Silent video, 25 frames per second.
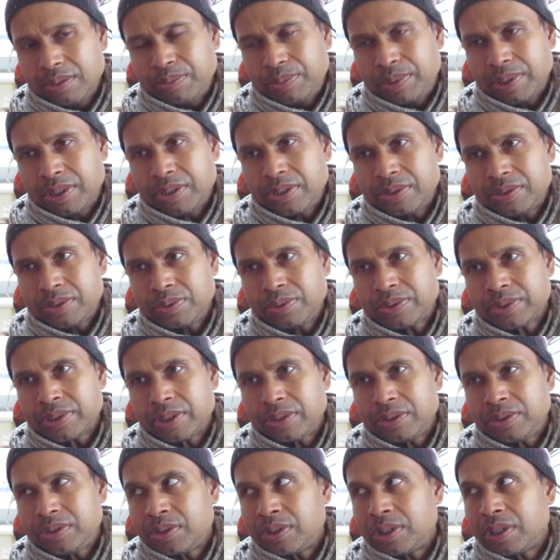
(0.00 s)
because
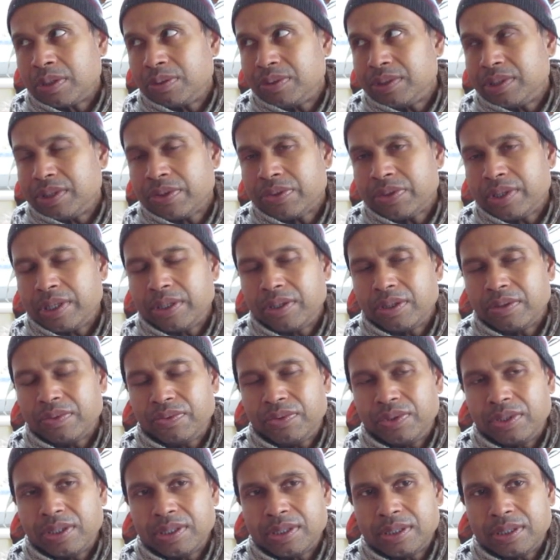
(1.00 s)
also to hold a thing of,
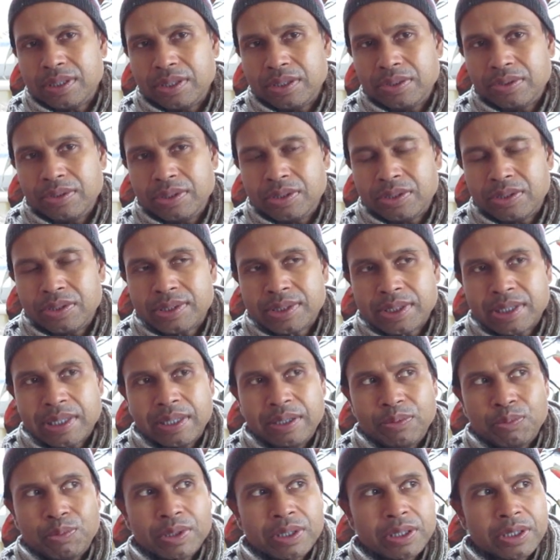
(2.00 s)
you know, you could
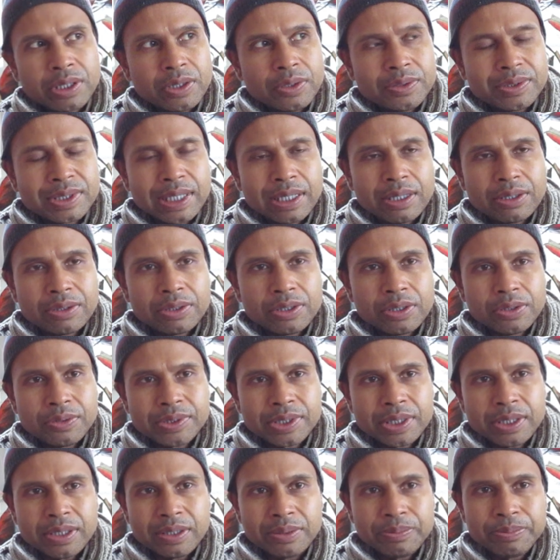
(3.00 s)
say what goes out
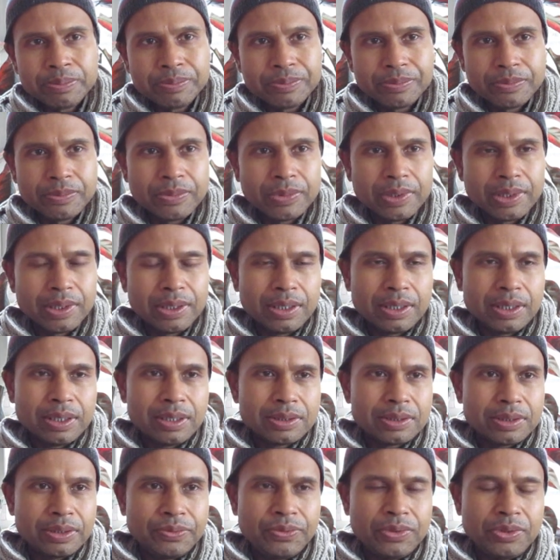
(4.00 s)
goes in.
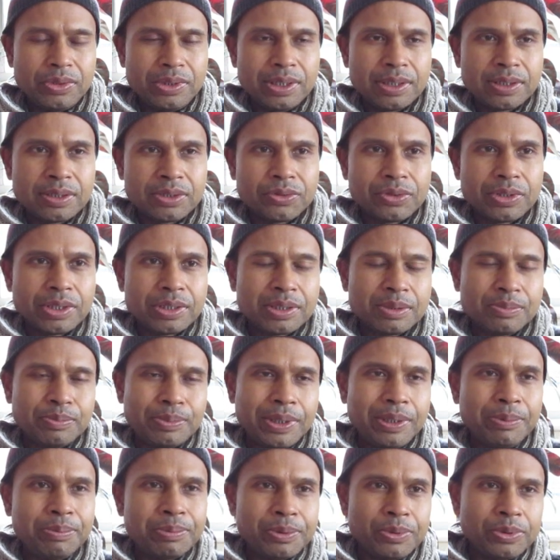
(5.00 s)
So if you distrust
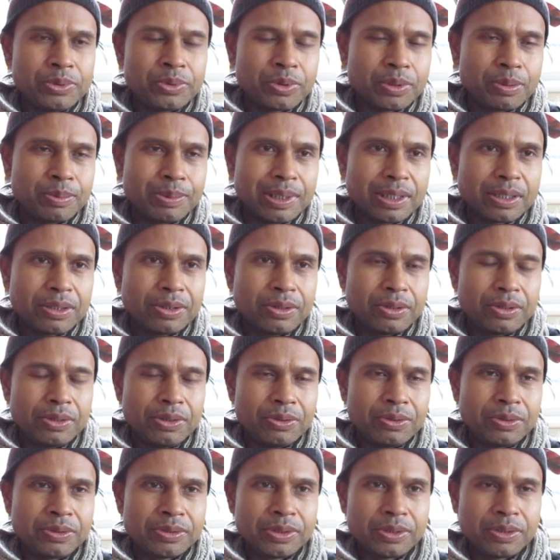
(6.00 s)
people talk about God,
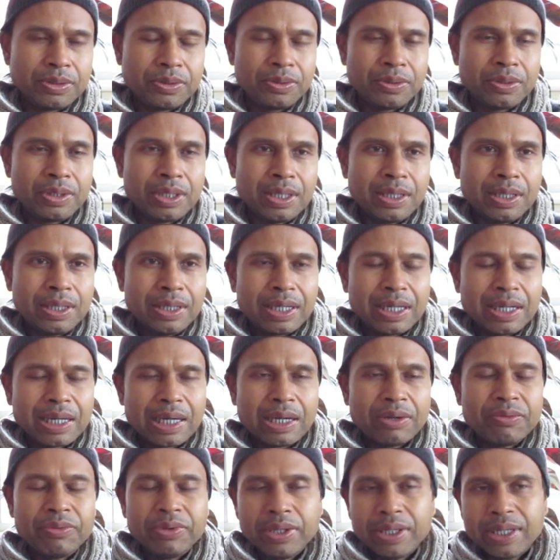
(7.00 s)
you're also
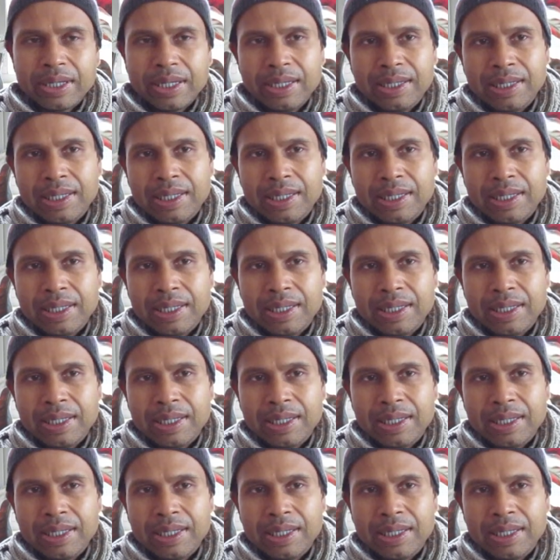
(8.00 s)
having a